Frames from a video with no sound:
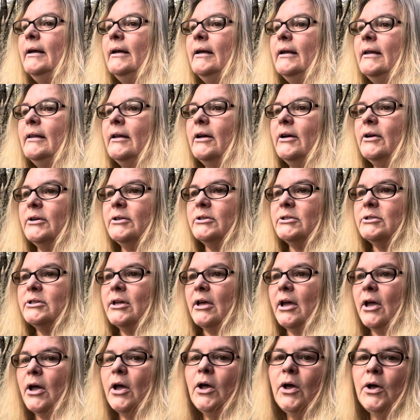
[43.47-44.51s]
There's
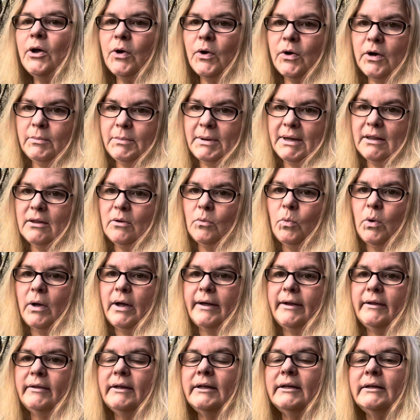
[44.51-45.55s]
going to be the
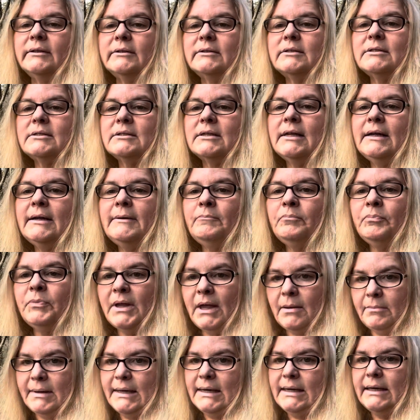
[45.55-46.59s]
one that's
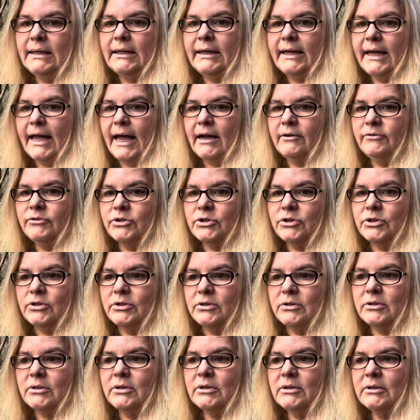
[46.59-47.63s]
immediately
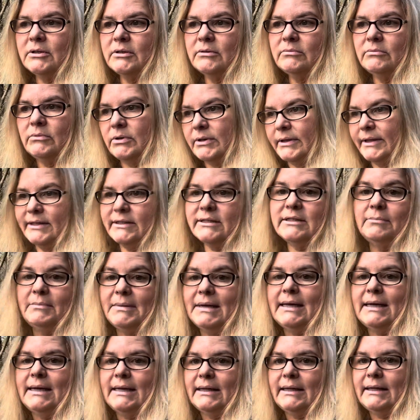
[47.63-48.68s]
after, well, that's
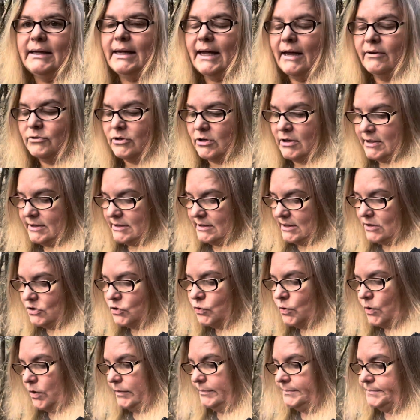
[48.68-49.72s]
immediately after this
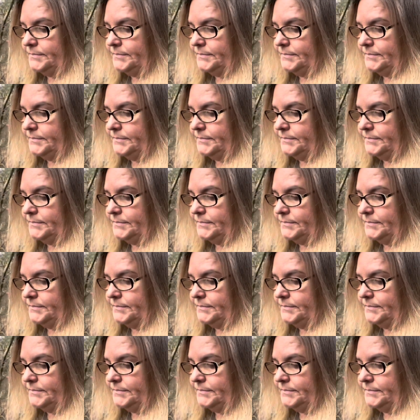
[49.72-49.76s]
intro.